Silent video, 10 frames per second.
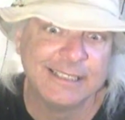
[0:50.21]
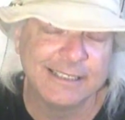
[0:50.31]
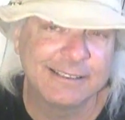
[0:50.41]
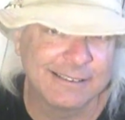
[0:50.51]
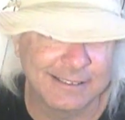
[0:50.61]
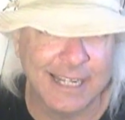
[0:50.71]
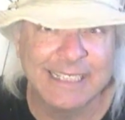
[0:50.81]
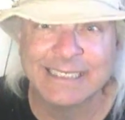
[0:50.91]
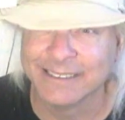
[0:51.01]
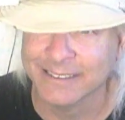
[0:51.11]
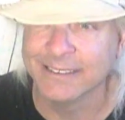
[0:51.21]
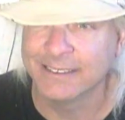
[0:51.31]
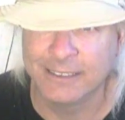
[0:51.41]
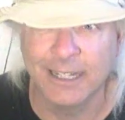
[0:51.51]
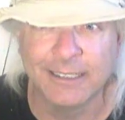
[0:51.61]
It's the
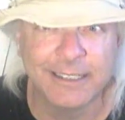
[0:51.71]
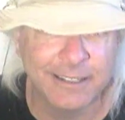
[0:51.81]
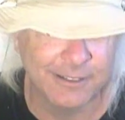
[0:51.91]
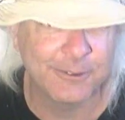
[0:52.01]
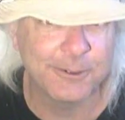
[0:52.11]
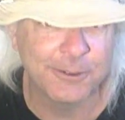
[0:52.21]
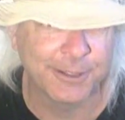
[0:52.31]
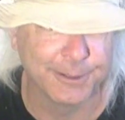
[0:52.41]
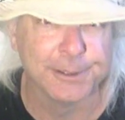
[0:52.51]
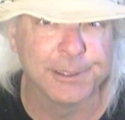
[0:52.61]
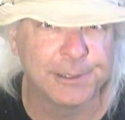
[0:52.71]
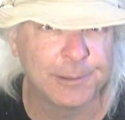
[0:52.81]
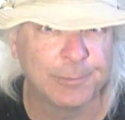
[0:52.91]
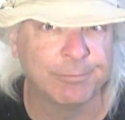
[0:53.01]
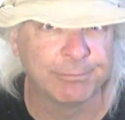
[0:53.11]
scientists telling the truth here.